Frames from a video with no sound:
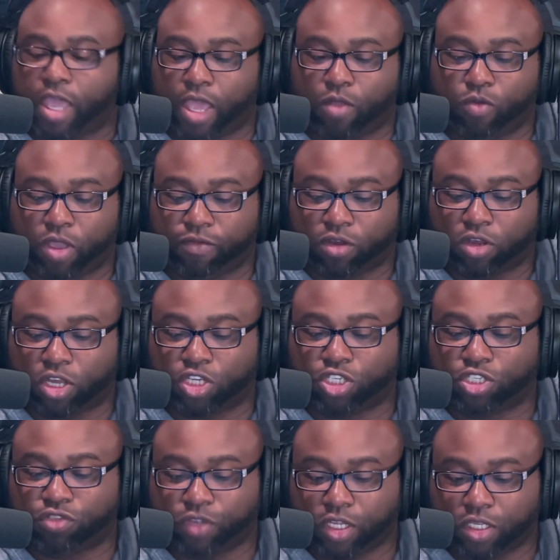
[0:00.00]
However, a
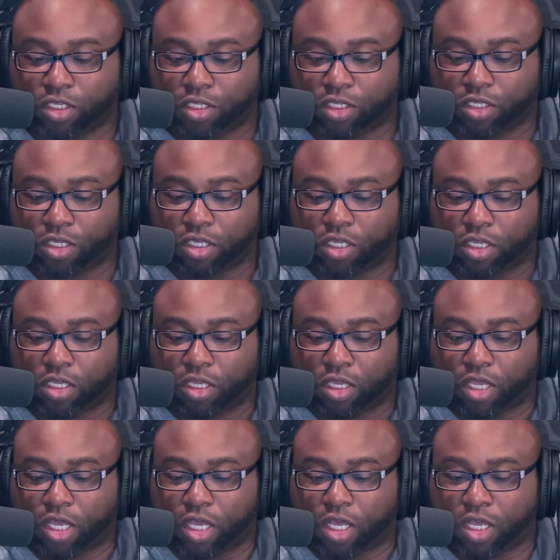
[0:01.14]
street
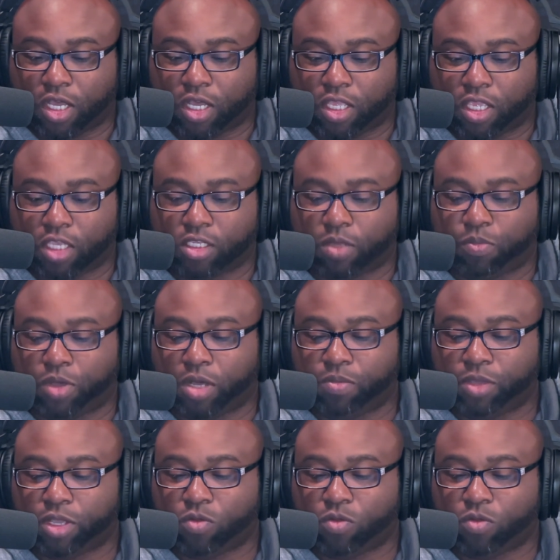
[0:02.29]
is a public